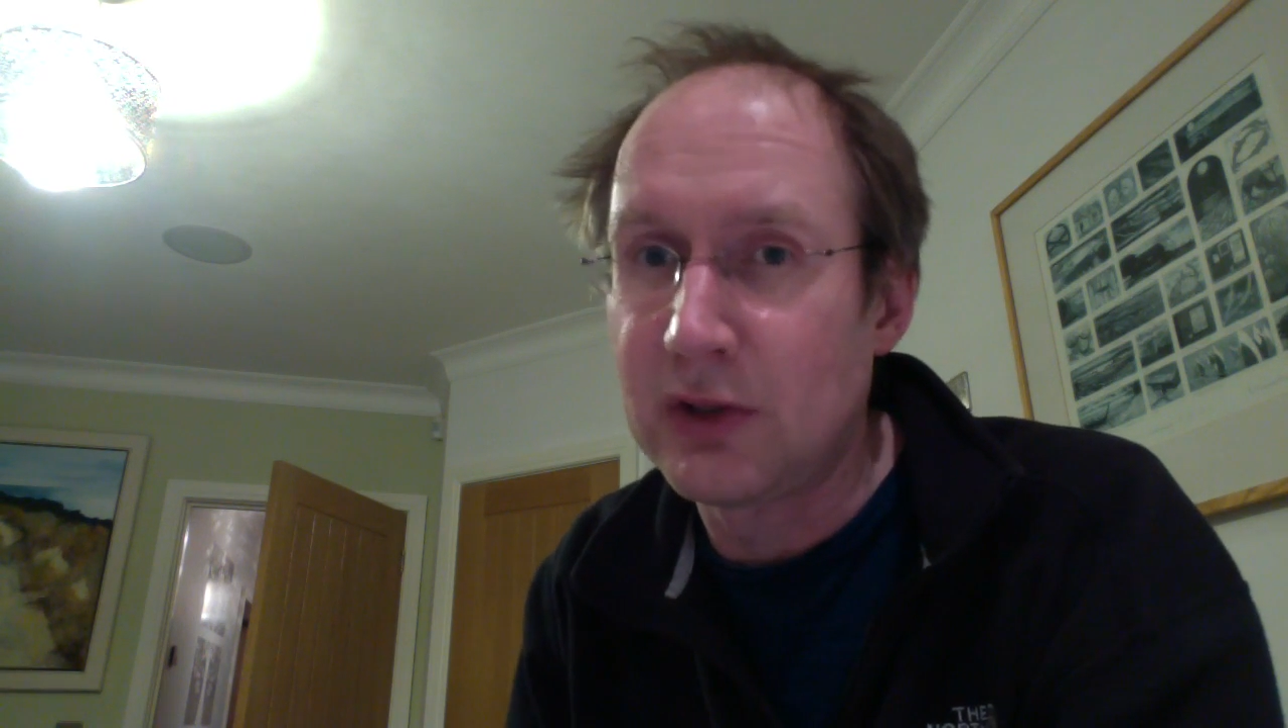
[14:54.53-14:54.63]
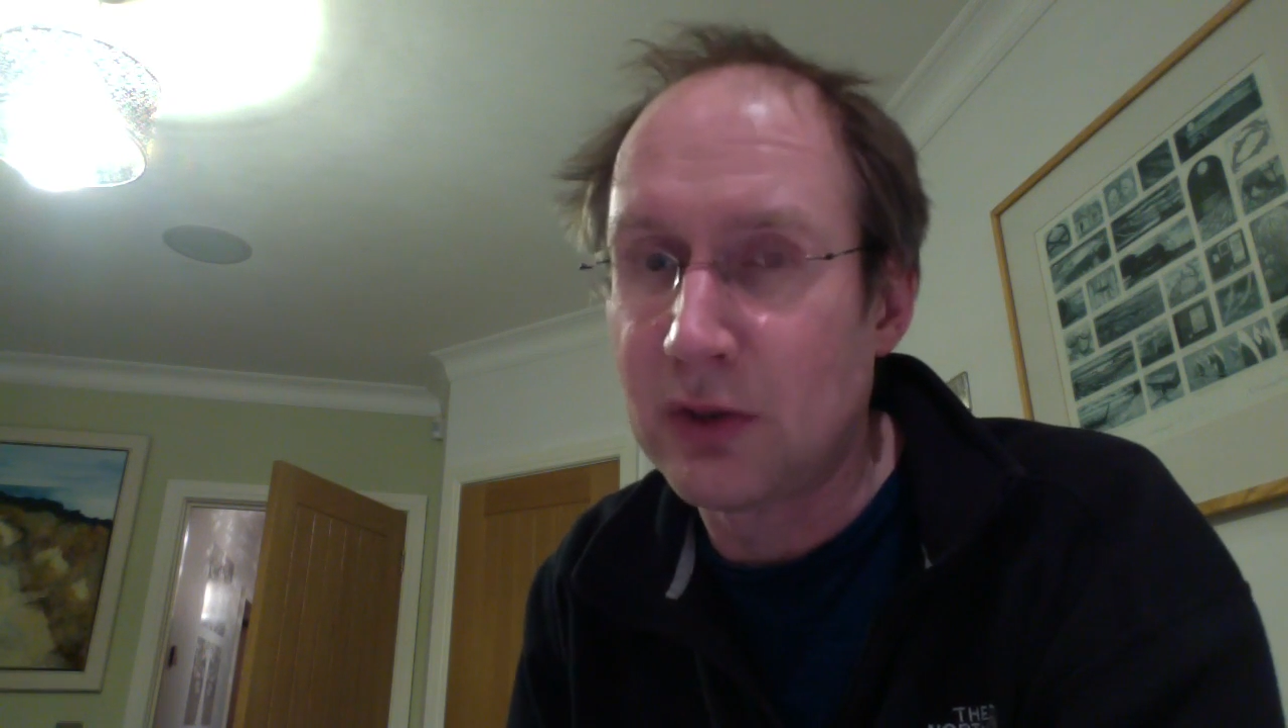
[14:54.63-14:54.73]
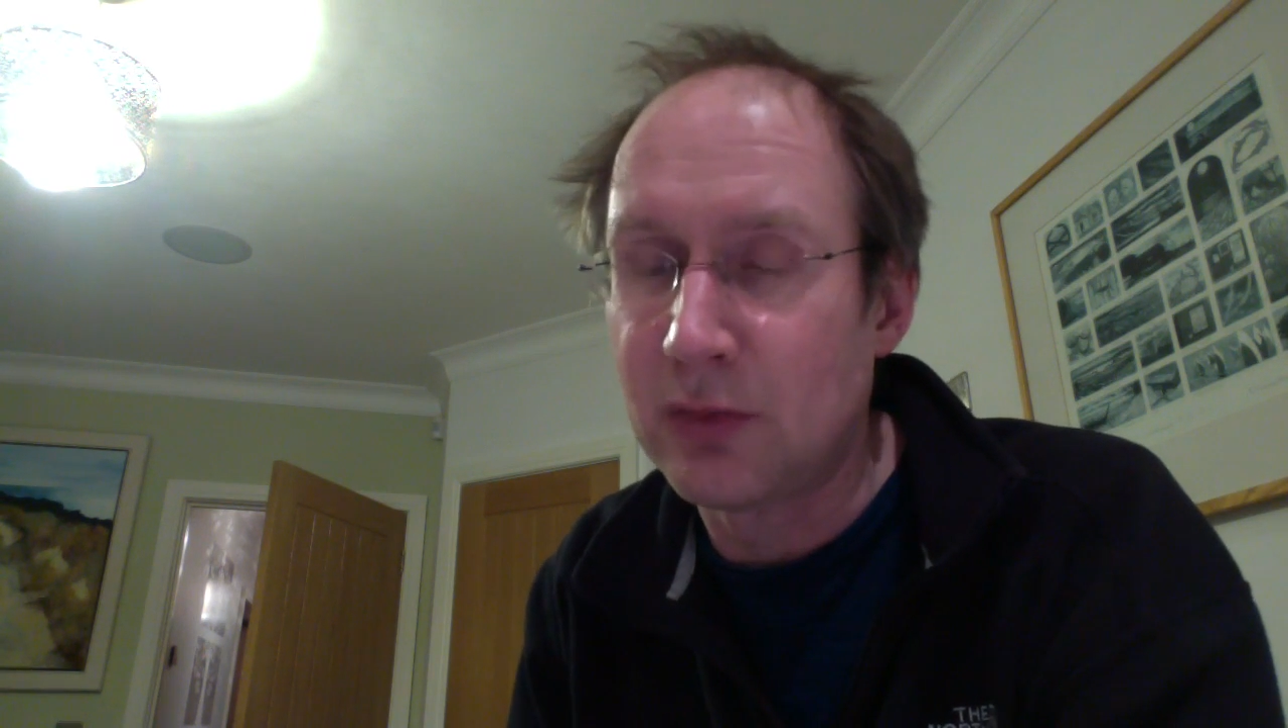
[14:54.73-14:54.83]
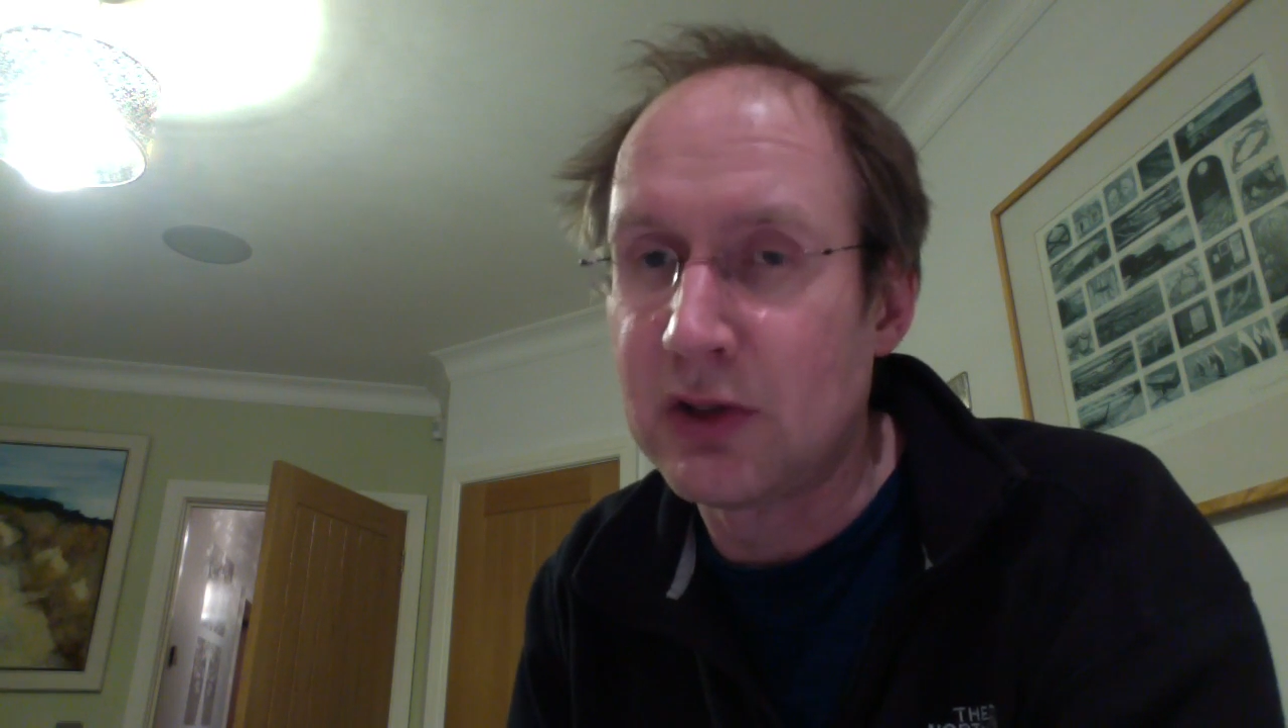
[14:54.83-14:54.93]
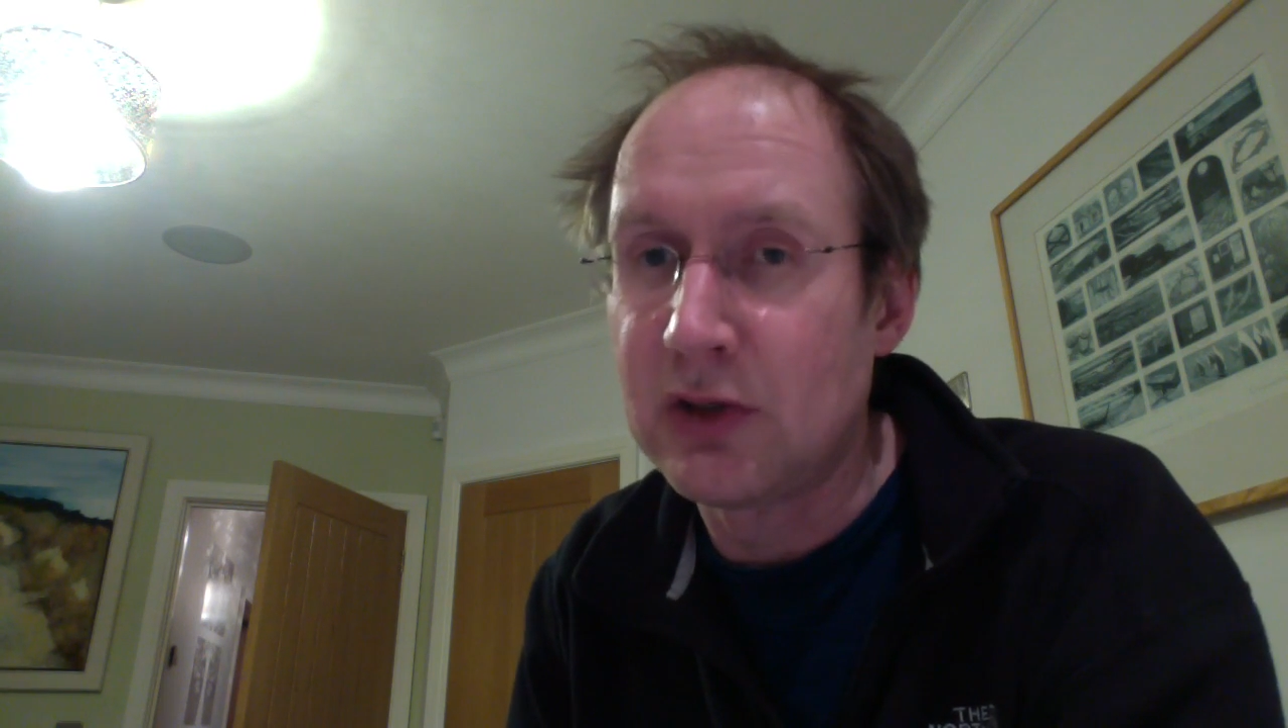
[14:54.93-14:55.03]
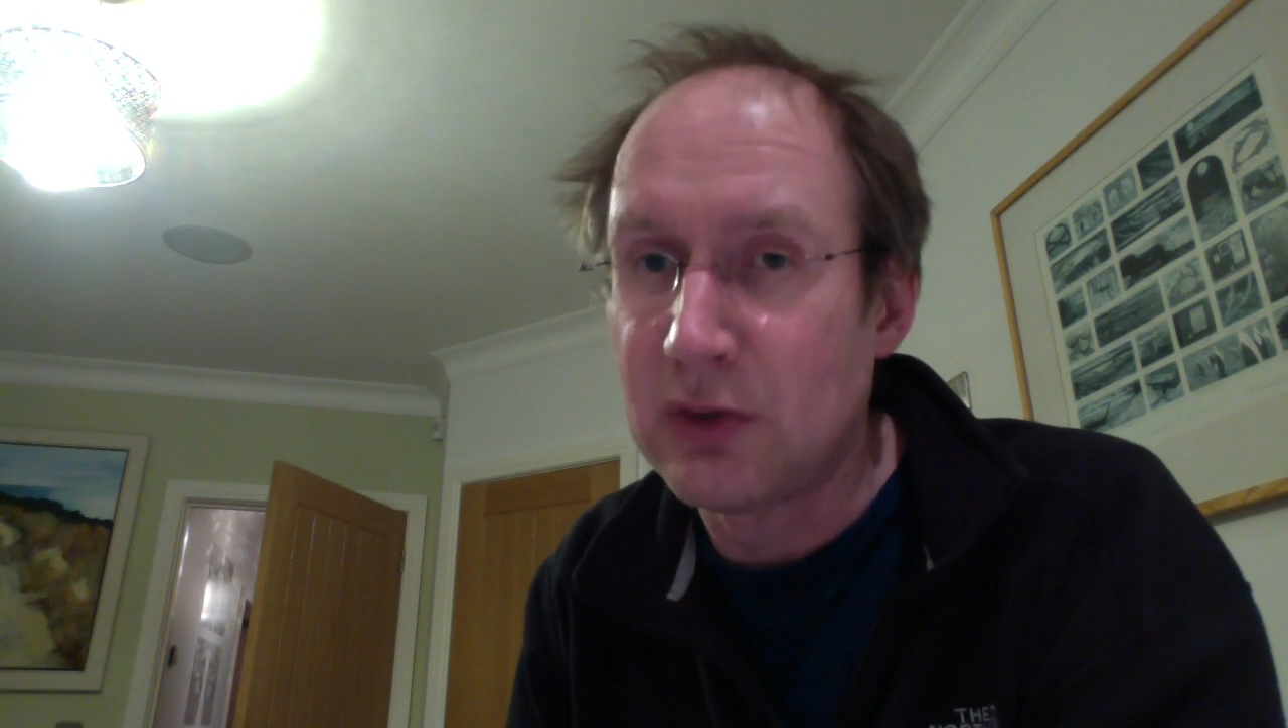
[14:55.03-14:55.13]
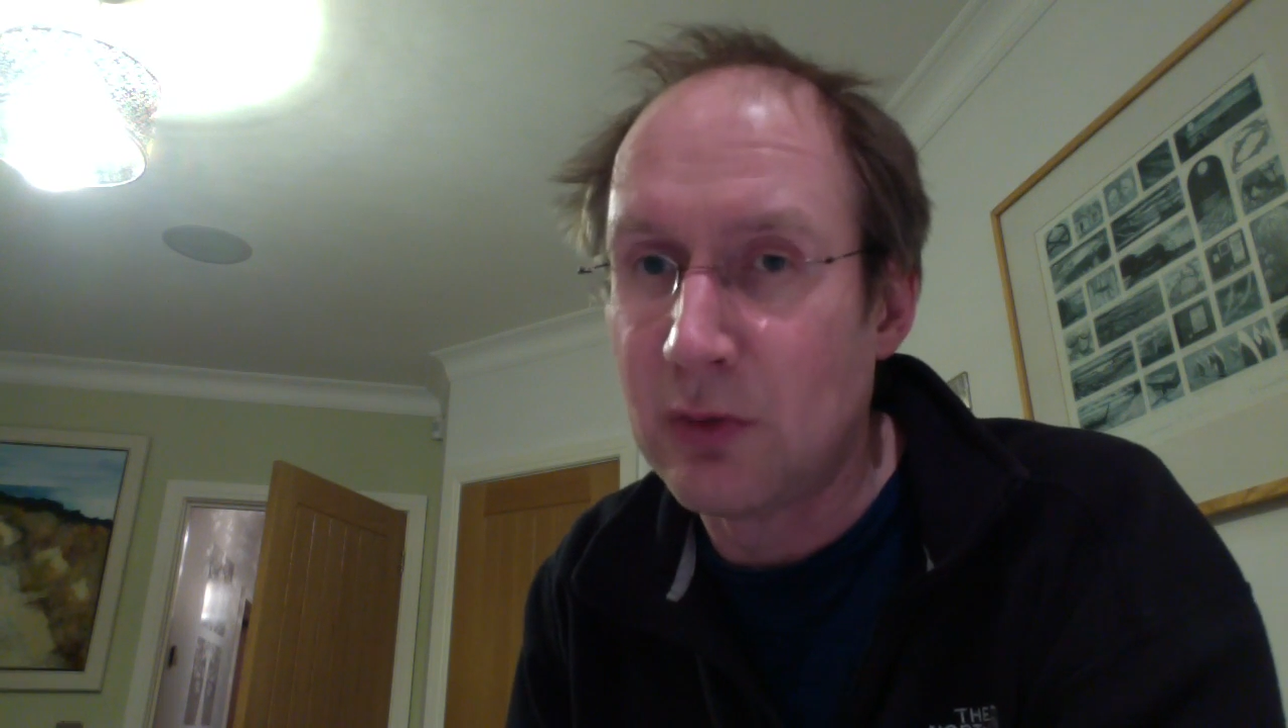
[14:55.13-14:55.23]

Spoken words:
substitute